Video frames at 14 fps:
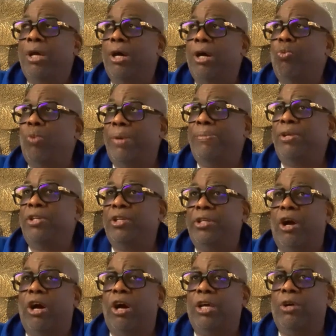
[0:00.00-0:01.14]
Women
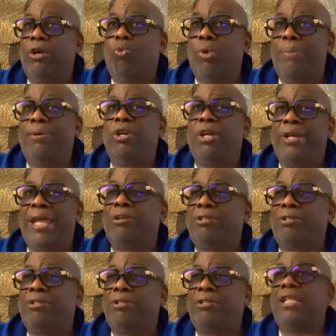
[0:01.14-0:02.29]
are now
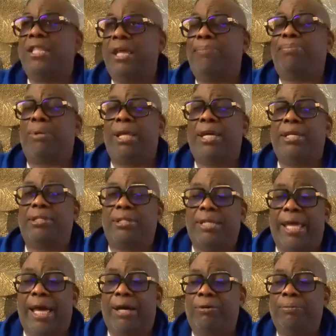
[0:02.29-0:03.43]
taking their place
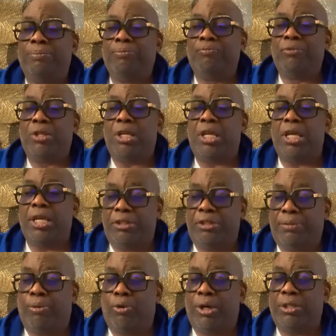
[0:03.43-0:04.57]
now in
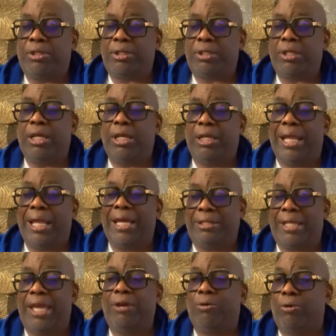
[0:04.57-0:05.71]
sports like
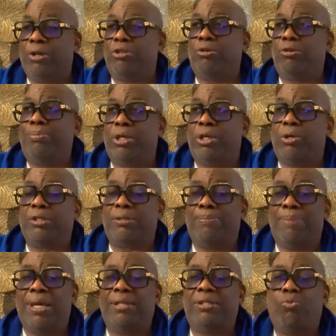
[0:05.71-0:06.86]
they ought to, because
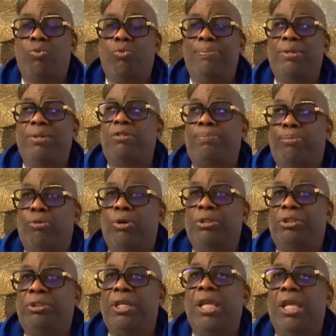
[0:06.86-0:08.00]
men's and women's
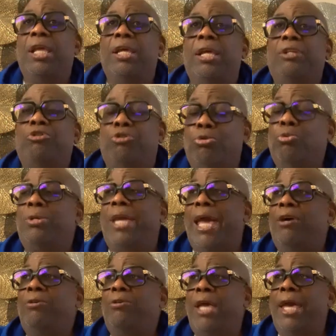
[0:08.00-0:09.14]
sports do
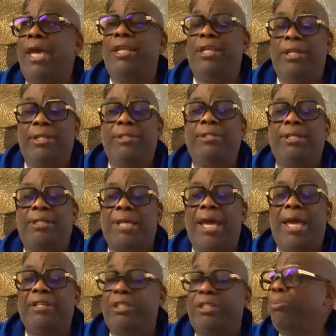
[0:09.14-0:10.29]
count, and it is exciting.